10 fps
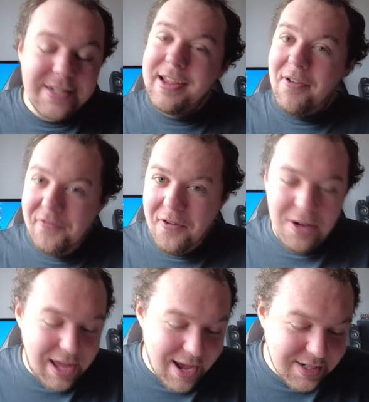have
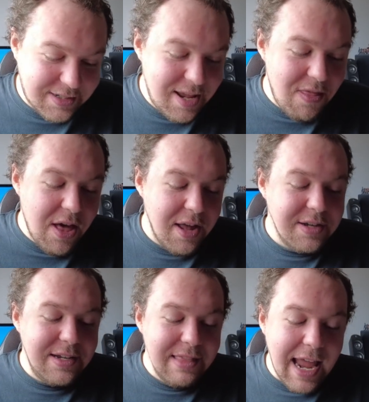forecast
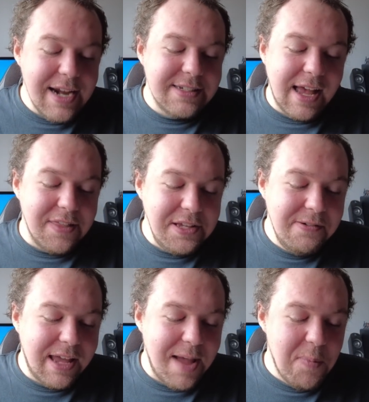that delays at the
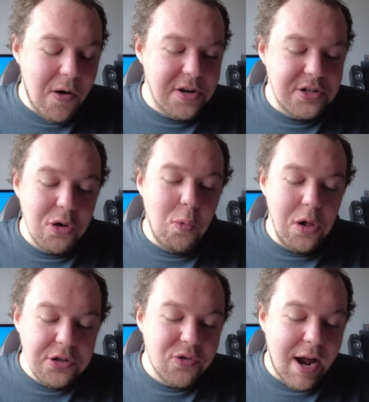UK borders
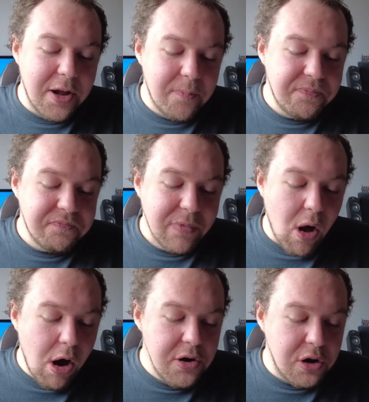will drag
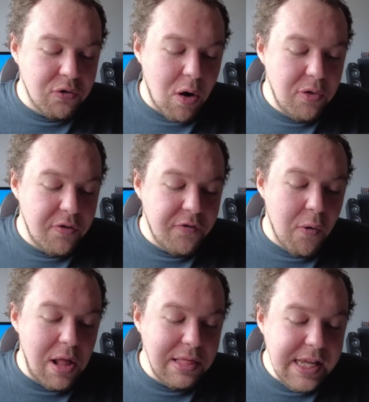on growth
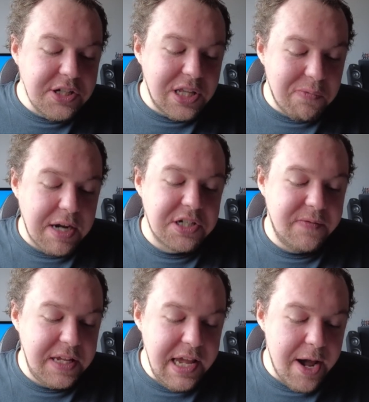for at least the rest
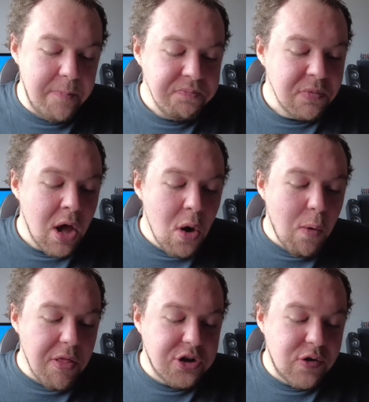of the year,
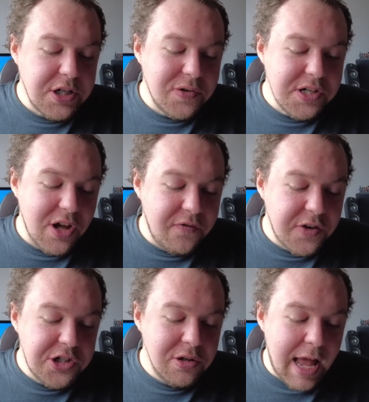while the Treasury's
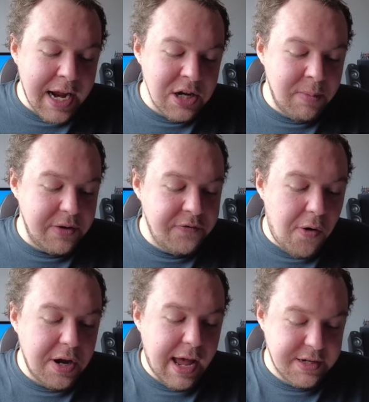official economic
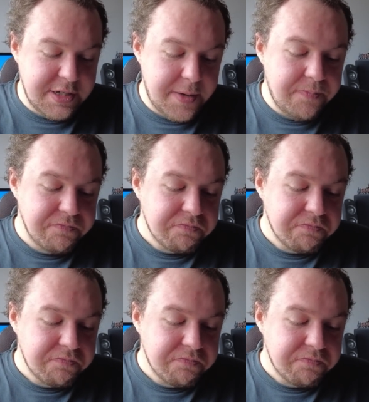forecaster,